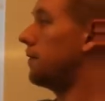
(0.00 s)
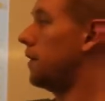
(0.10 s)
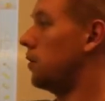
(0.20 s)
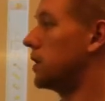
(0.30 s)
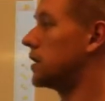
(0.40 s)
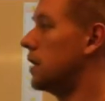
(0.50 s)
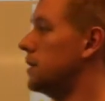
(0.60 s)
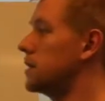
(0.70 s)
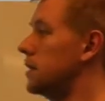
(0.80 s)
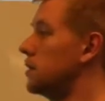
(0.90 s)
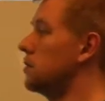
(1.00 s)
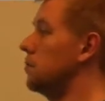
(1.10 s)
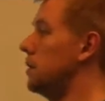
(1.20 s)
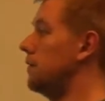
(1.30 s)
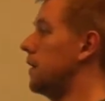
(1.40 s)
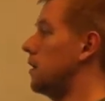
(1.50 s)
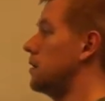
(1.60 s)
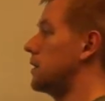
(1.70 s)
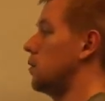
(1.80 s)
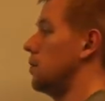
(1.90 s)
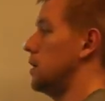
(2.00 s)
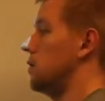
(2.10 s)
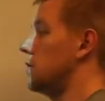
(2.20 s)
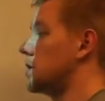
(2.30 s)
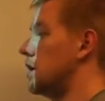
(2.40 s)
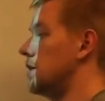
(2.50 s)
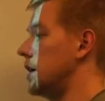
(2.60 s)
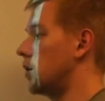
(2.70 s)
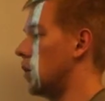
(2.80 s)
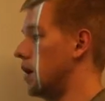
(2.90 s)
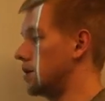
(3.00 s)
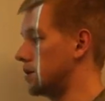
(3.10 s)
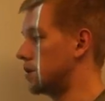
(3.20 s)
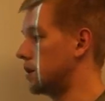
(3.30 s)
the following statements into the b values that would be used in the equation.